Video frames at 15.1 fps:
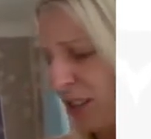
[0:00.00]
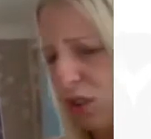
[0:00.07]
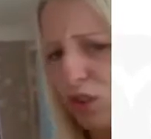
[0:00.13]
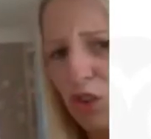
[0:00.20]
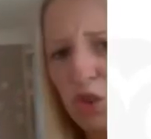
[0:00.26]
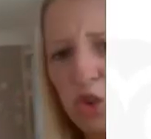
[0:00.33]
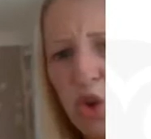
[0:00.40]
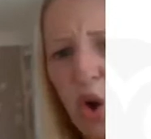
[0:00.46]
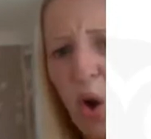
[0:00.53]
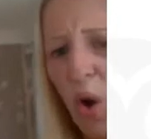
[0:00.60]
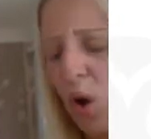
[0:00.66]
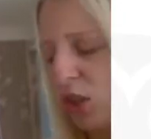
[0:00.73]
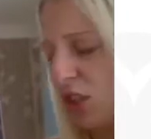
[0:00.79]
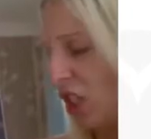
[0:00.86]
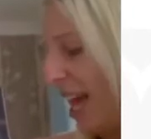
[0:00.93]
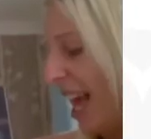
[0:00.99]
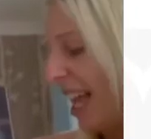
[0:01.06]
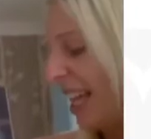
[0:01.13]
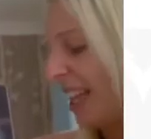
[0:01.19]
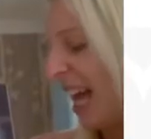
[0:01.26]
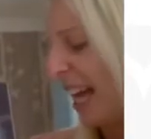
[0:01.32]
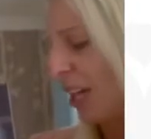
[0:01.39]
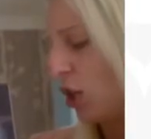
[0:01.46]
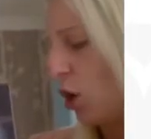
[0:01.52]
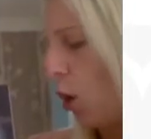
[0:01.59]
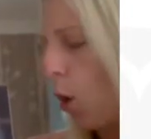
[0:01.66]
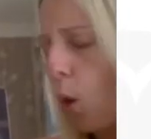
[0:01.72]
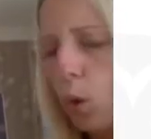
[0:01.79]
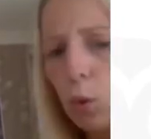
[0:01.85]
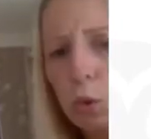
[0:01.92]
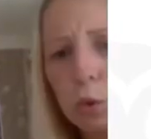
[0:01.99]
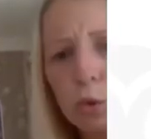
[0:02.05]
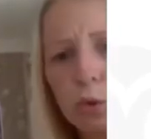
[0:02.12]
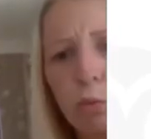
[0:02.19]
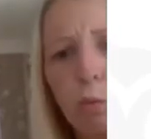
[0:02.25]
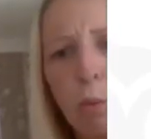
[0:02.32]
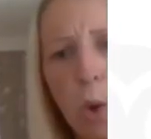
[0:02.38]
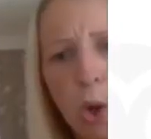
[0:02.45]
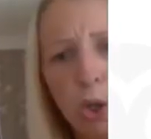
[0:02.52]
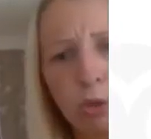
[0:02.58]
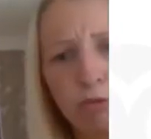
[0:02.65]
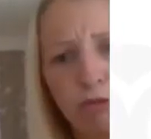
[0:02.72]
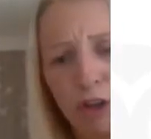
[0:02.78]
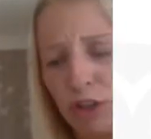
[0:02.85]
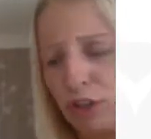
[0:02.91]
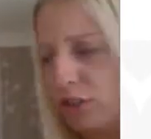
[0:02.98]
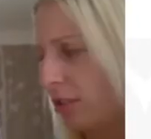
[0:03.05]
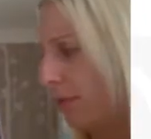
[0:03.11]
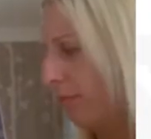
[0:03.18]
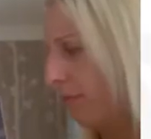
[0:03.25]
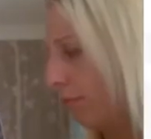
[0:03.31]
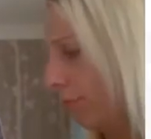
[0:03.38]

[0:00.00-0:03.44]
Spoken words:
snored like an old walrus.